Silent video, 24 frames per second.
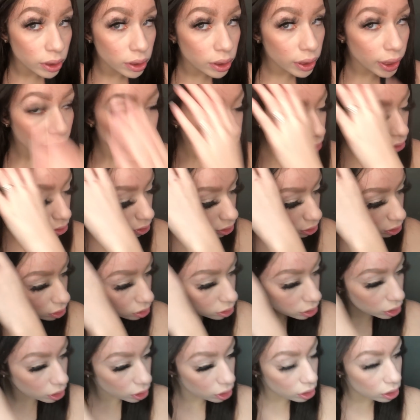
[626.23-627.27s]
As you can
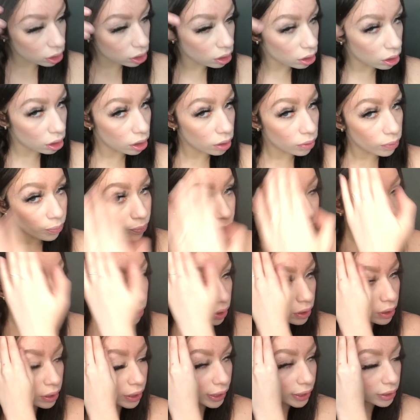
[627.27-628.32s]
see,
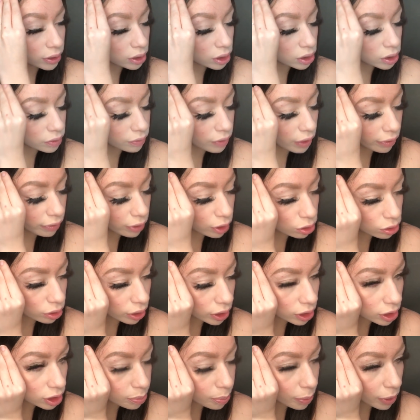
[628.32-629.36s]
the lace is very
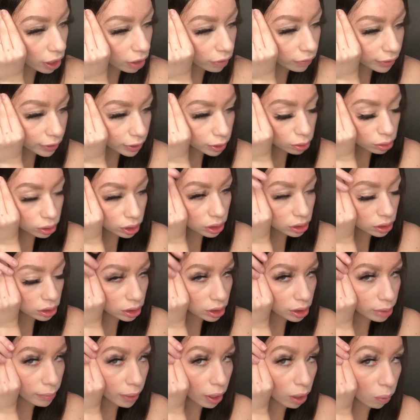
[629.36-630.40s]
transparent. You can
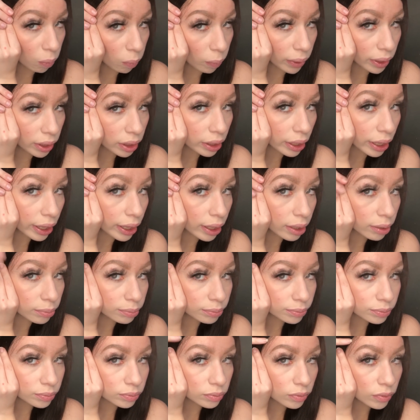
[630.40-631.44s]
see my wig cap
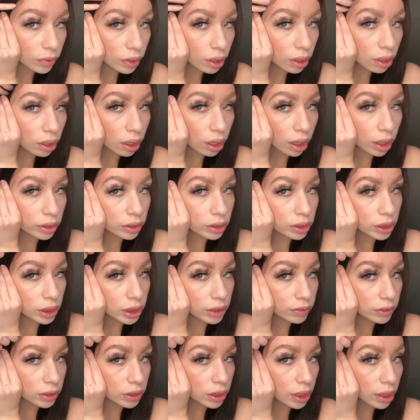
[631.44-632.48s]
underneath
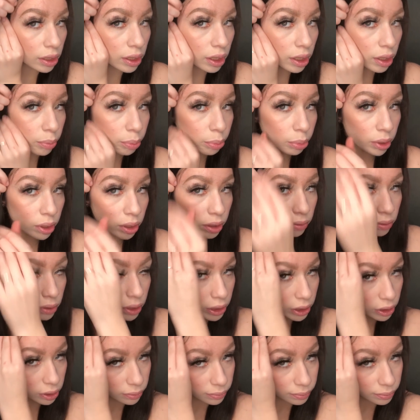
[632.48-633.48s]
because I didn't put it right.